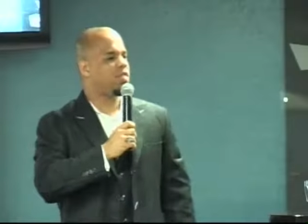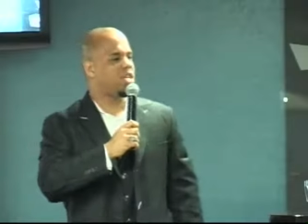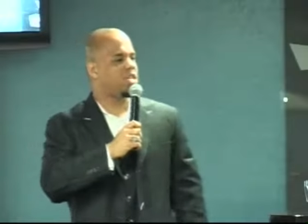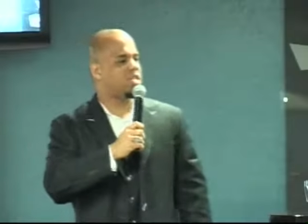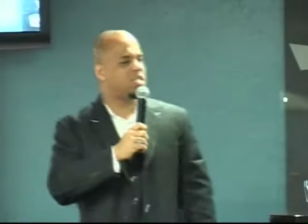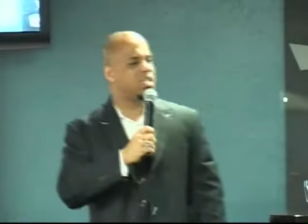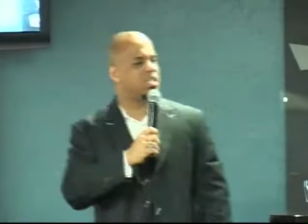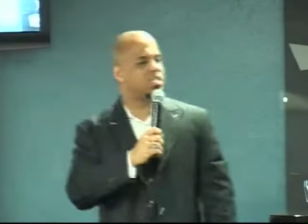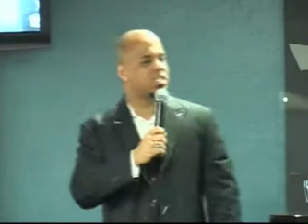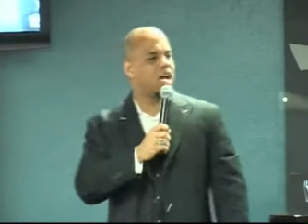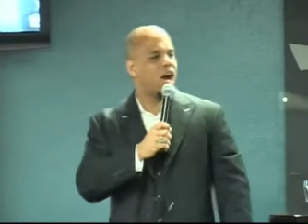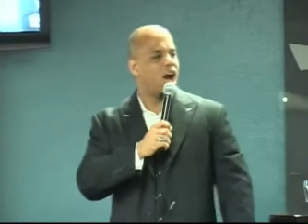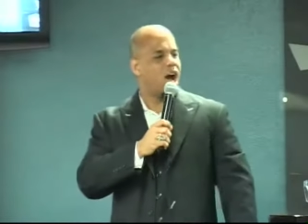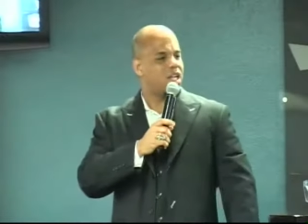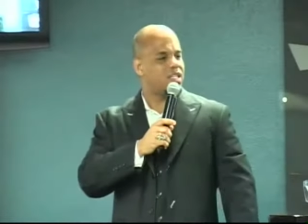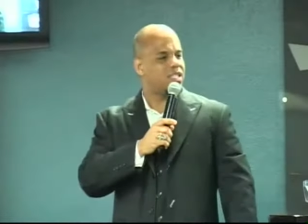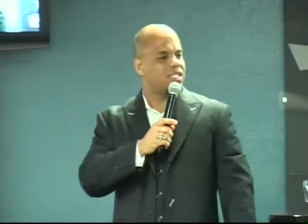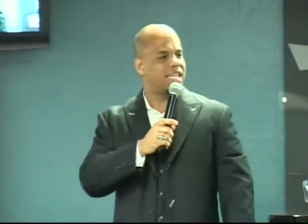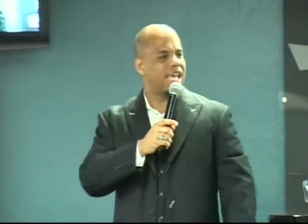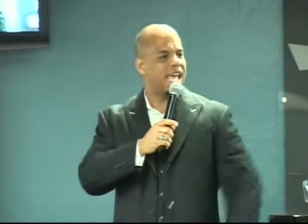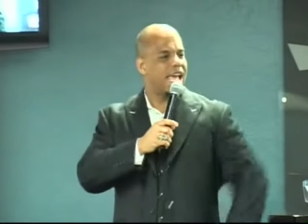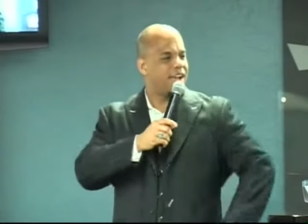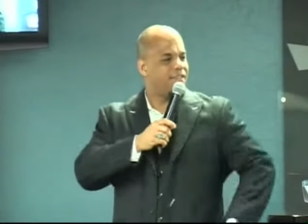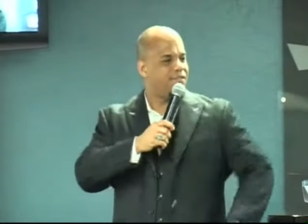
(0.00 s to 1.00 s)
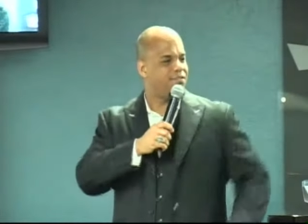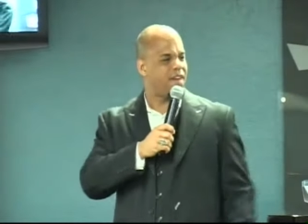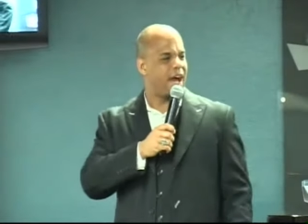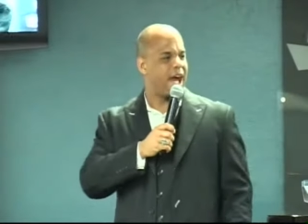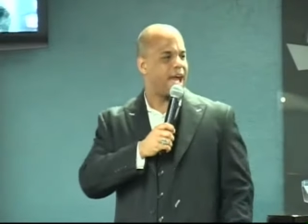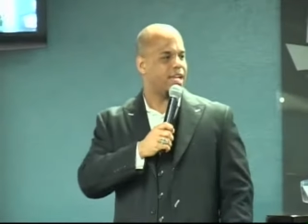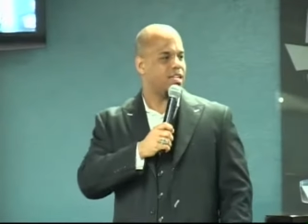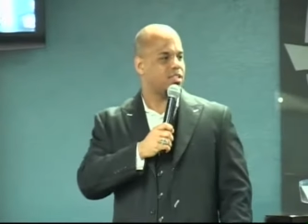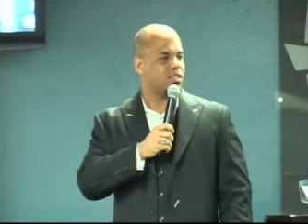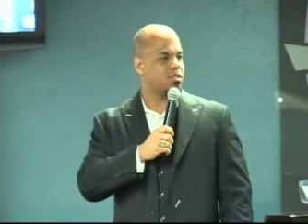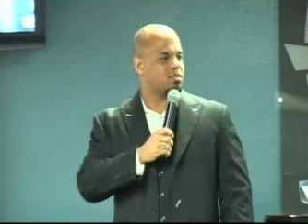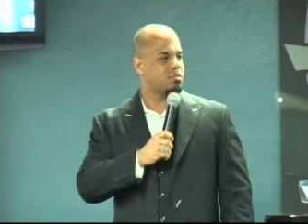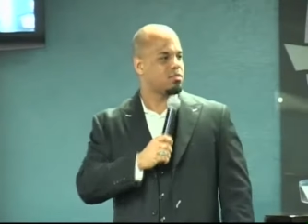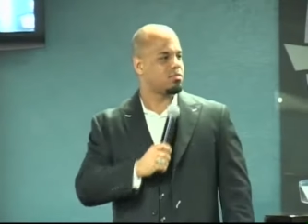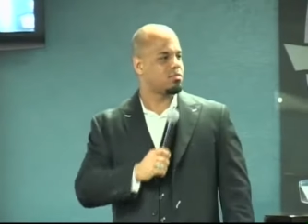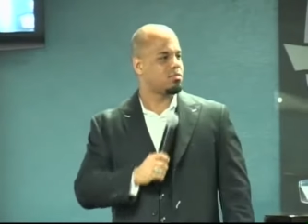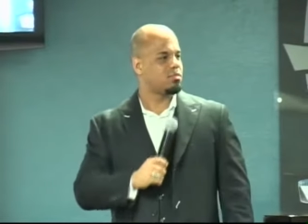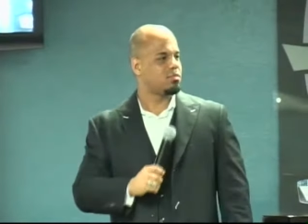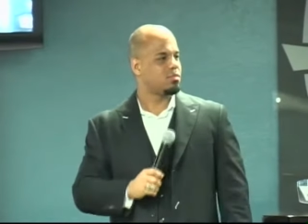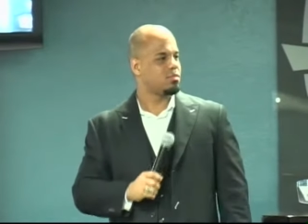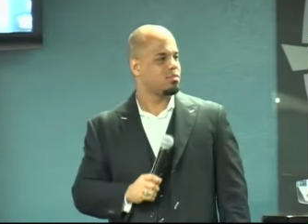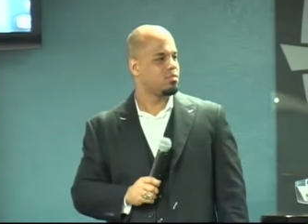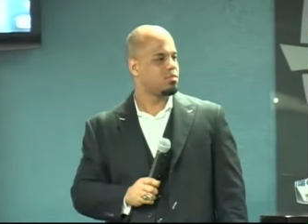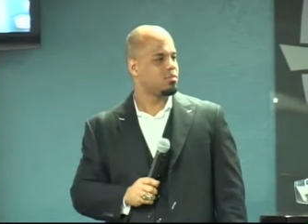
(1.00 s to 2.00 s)
this is God saying fight?
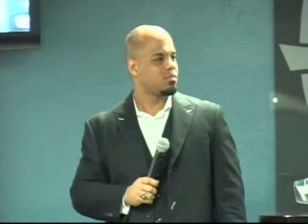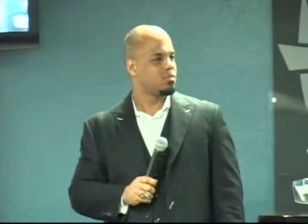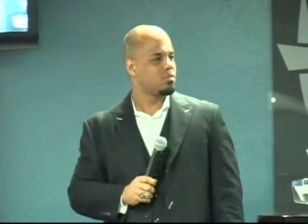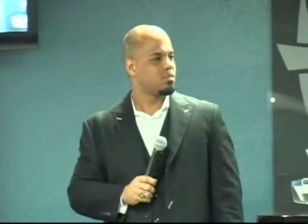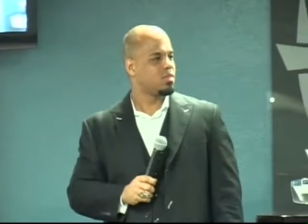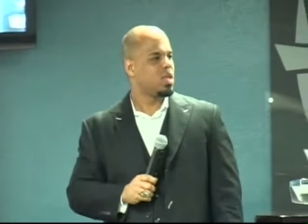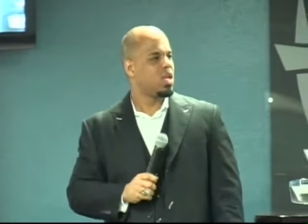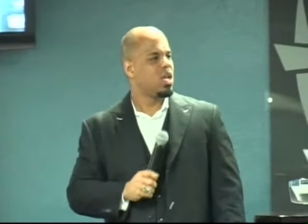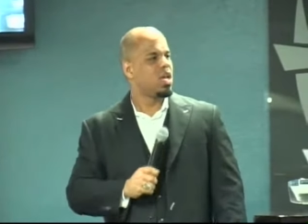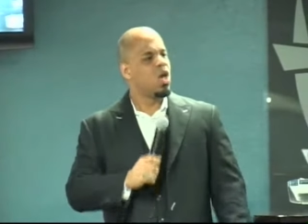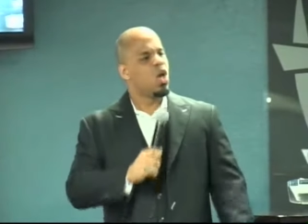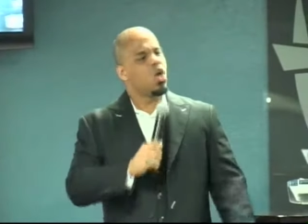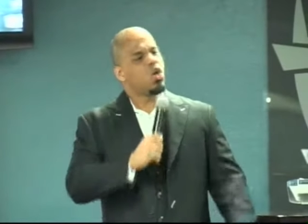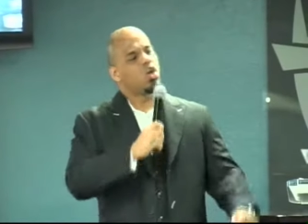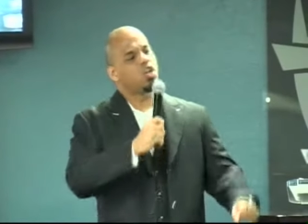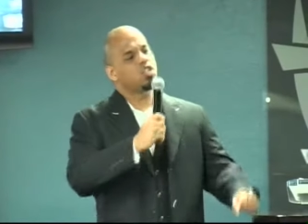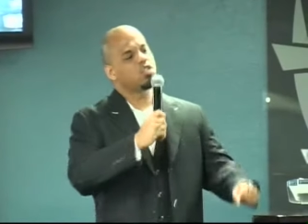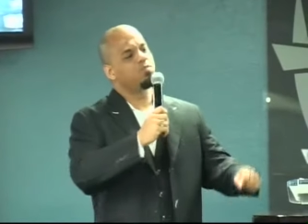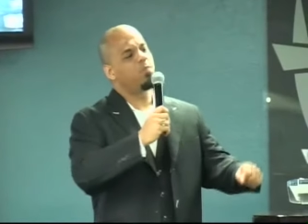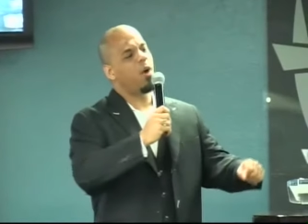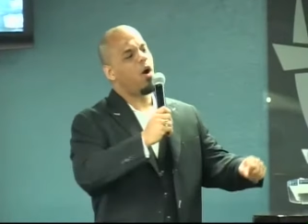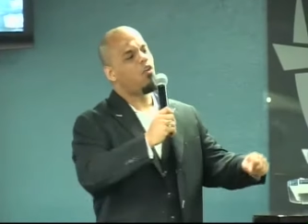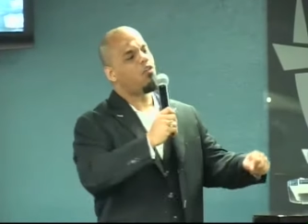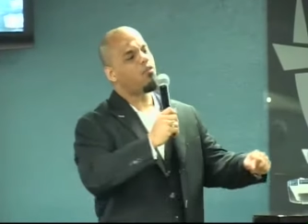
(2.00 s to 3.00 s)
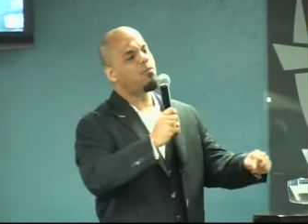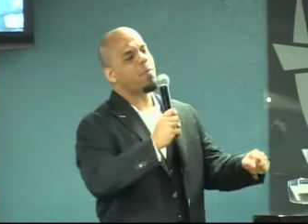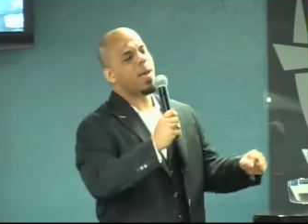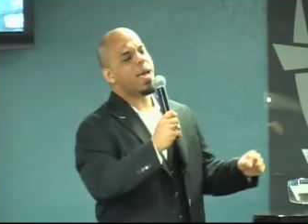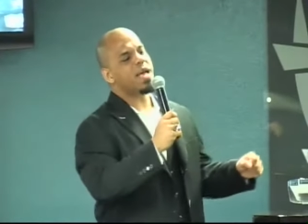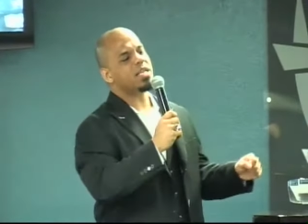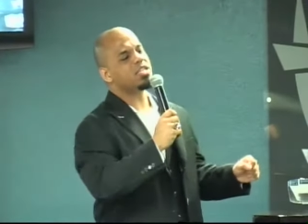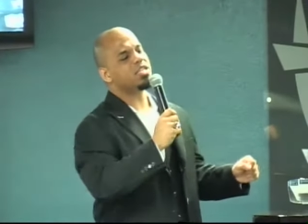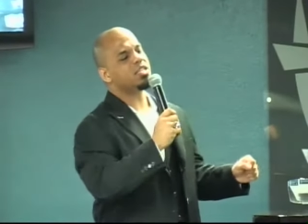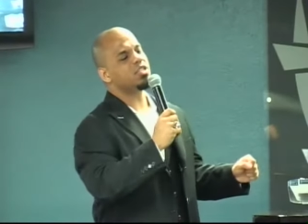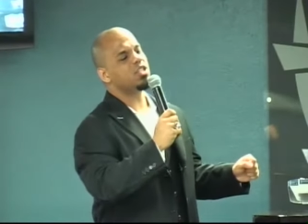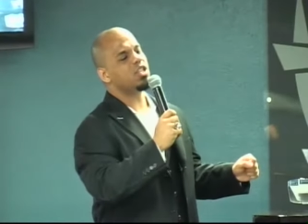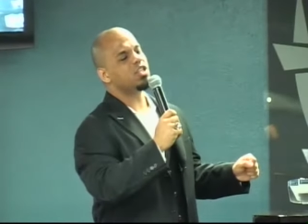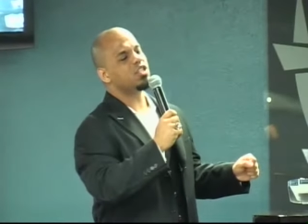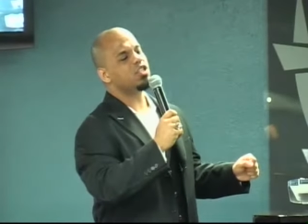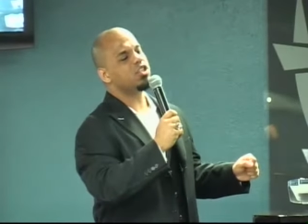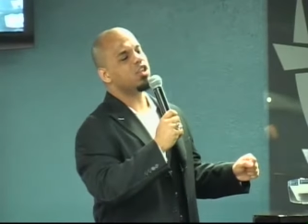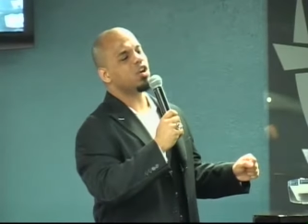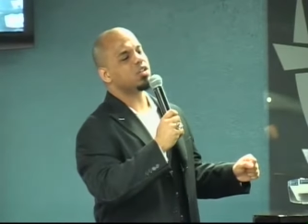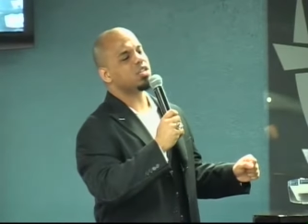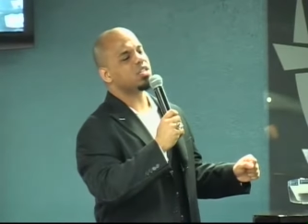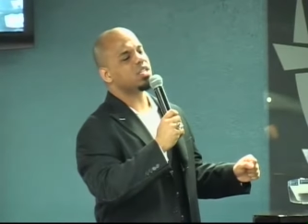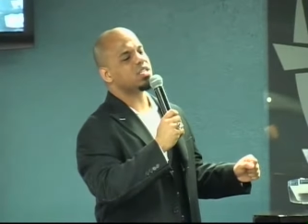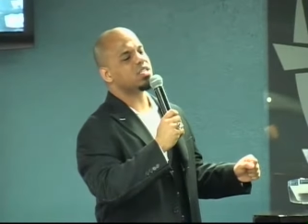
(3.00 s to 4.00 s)
Because both messages
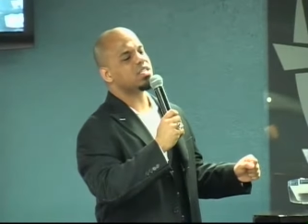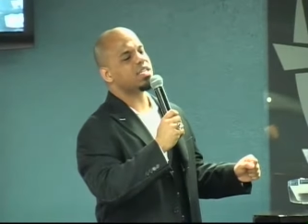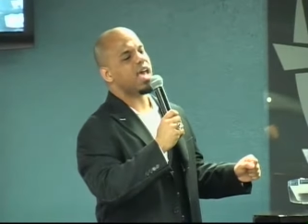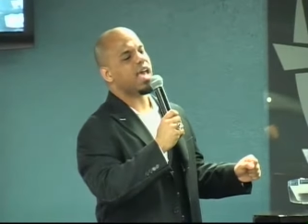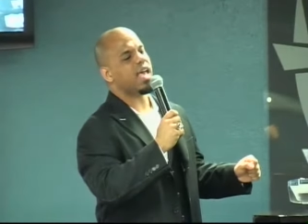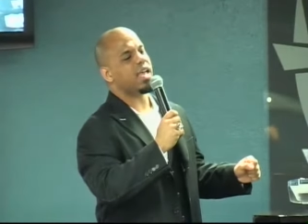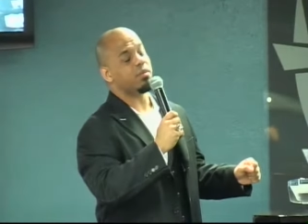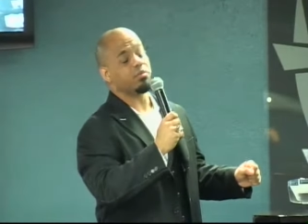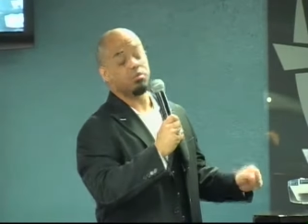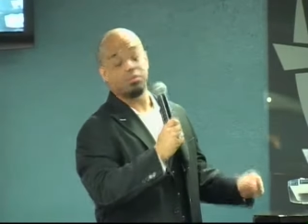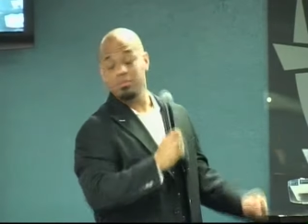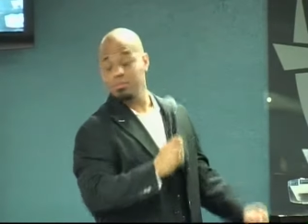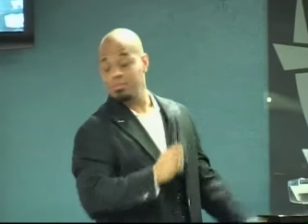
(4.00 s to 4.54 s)
look the same.